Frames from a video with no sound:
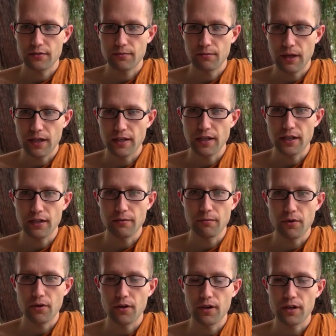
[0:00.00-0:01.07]
meditated
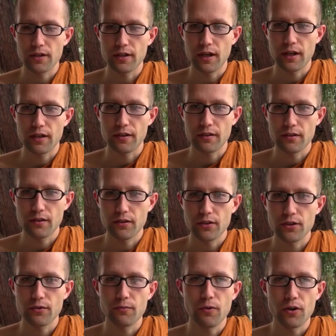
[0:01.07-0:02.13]
more and
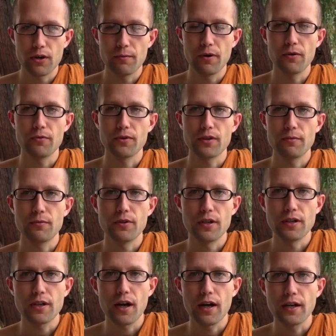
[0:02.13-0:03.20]
learned more about what the
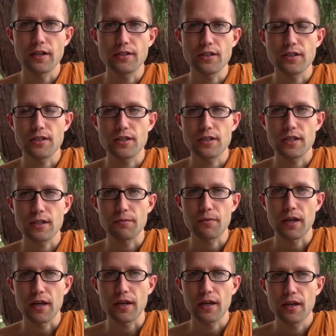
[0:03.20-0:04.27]
Buddha taught, it just
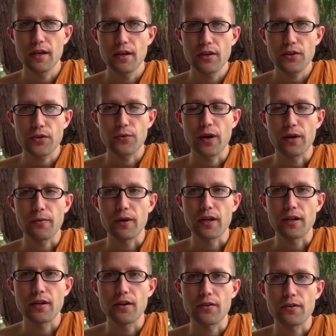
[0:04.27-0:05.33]
seemed like the right way
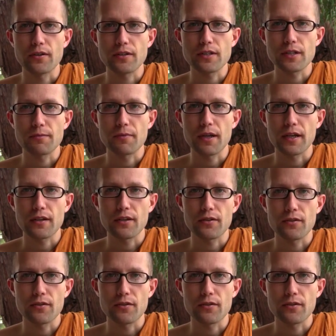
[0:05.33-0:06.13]
to go. It seemed like